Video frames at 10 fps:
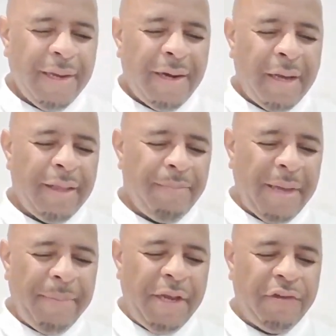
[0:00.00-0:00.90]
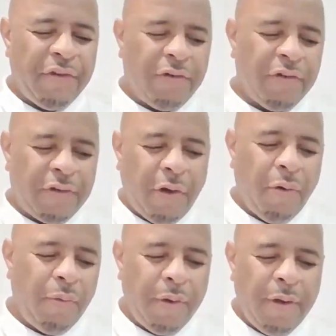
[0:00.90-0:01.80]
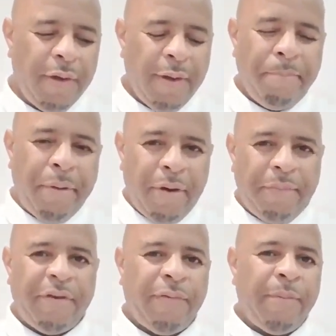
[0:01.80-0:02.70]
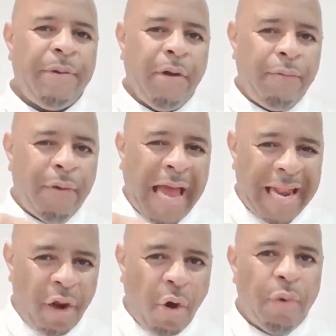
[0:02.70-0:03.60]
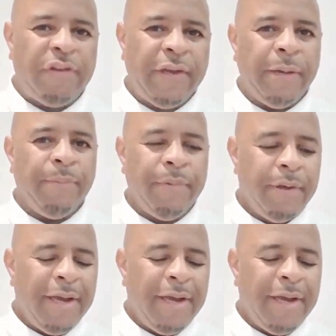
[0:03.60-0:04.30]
I think maybe he should just go build himself up, you know, at a lower team.